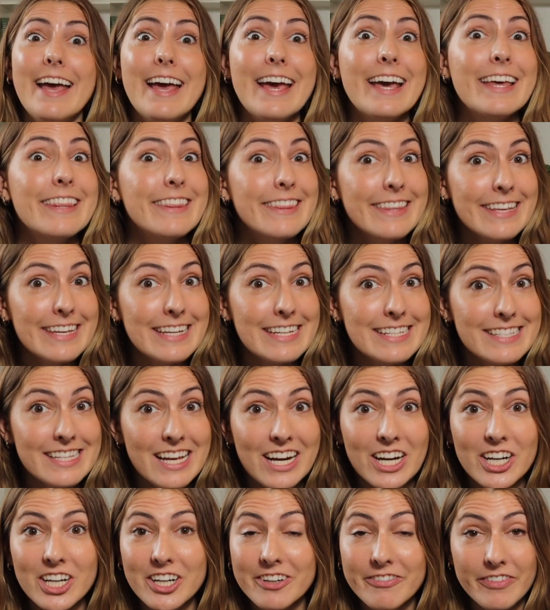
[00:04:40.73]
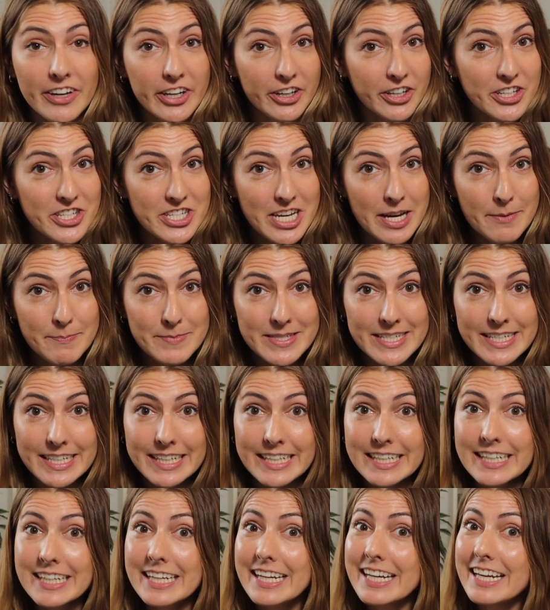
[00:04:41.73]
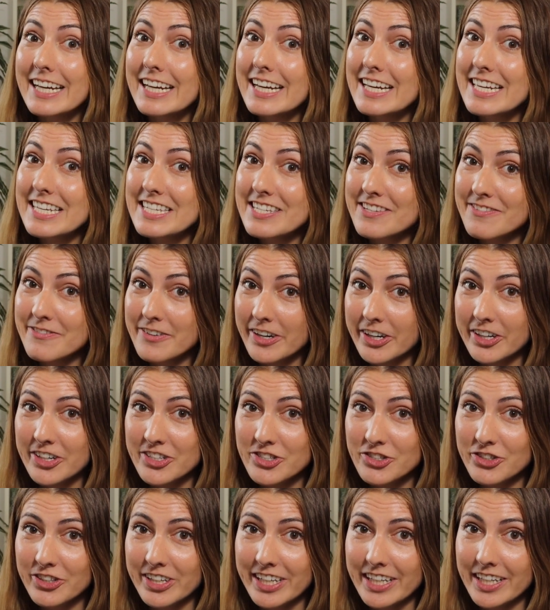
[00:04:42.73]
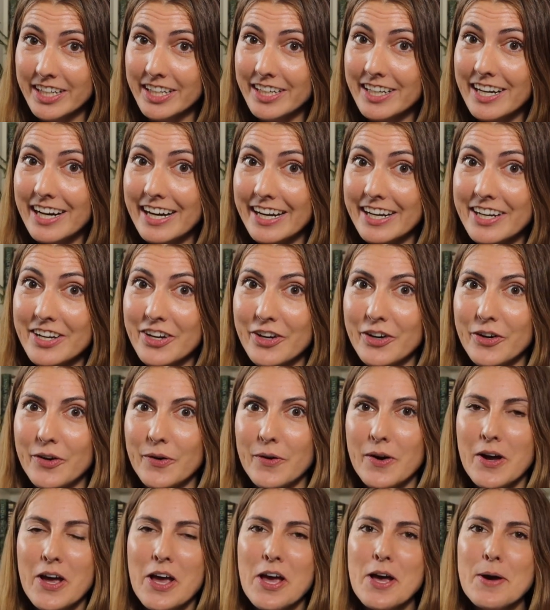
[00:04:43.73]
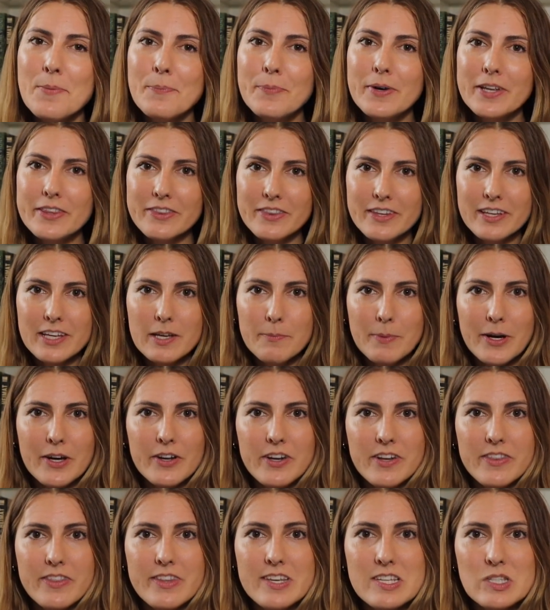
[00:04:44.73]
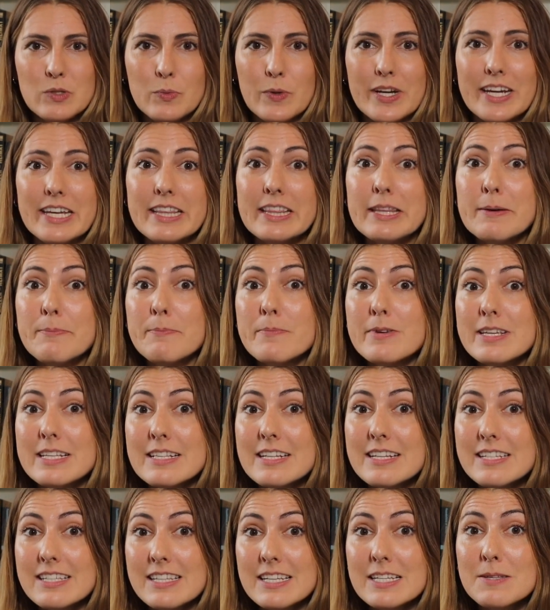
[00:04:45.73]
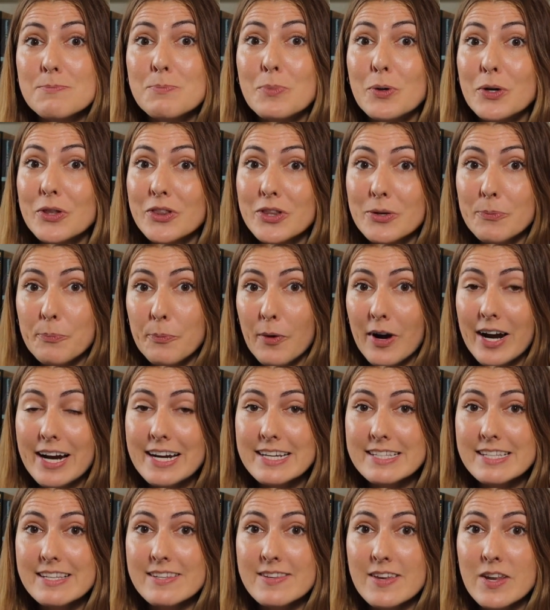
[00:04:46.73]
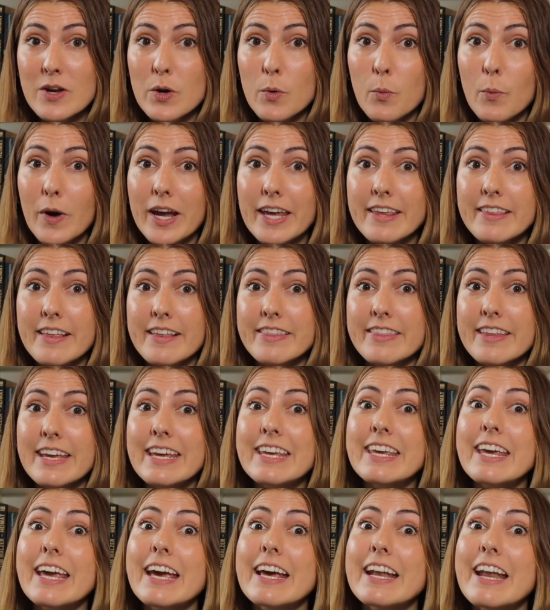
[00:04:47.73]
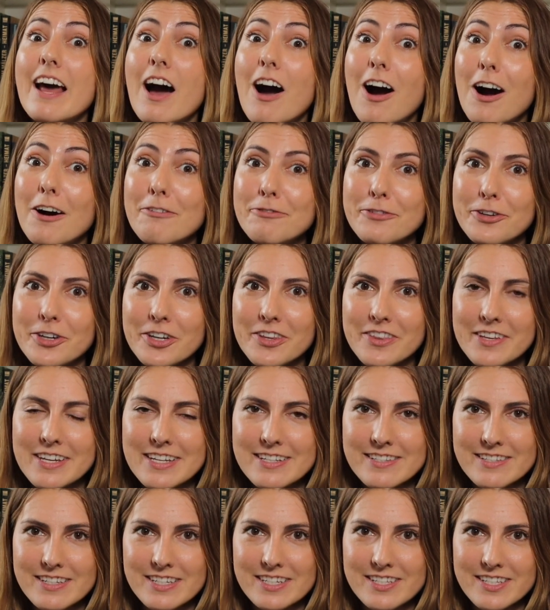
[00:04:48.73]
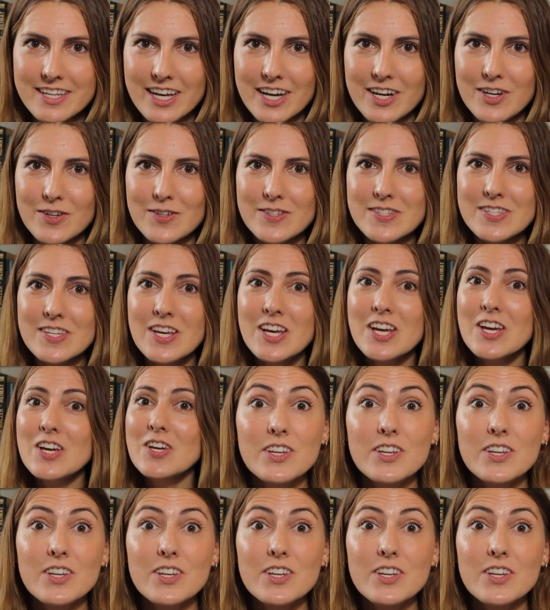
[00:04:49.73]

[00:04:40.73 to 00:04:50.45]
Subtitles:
And these are very tempting and very tricky, I know. But think about it this way, the businesses put the prices in a way that they can offer these discounts.